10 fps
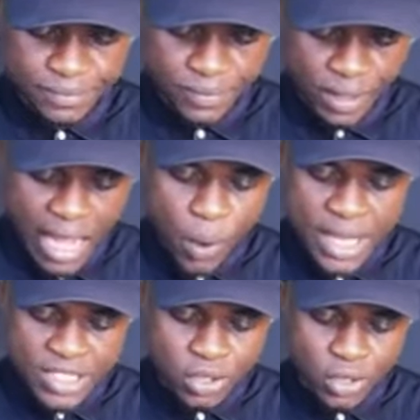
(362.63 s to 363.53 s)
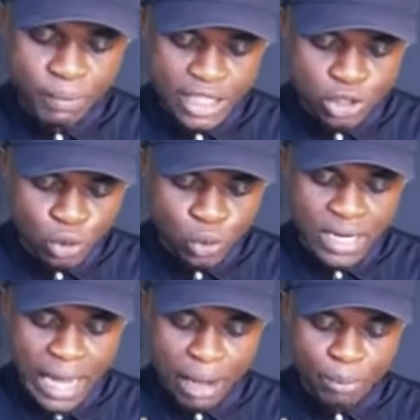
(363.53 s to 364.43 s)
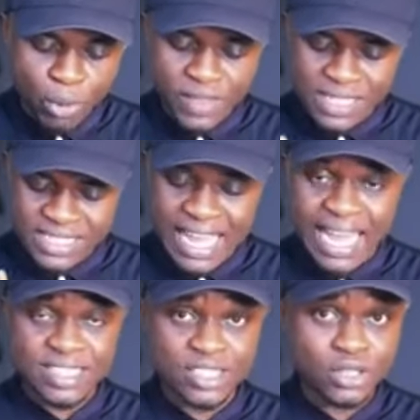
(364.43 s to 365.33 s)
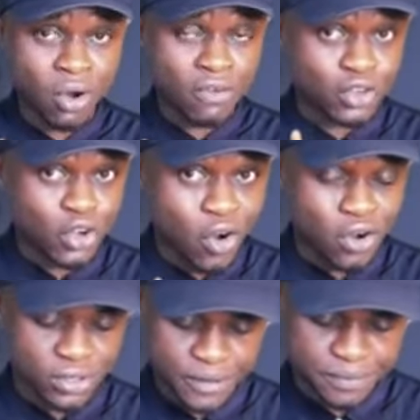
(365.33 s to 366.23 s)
I will exalt my throne above the stars of God.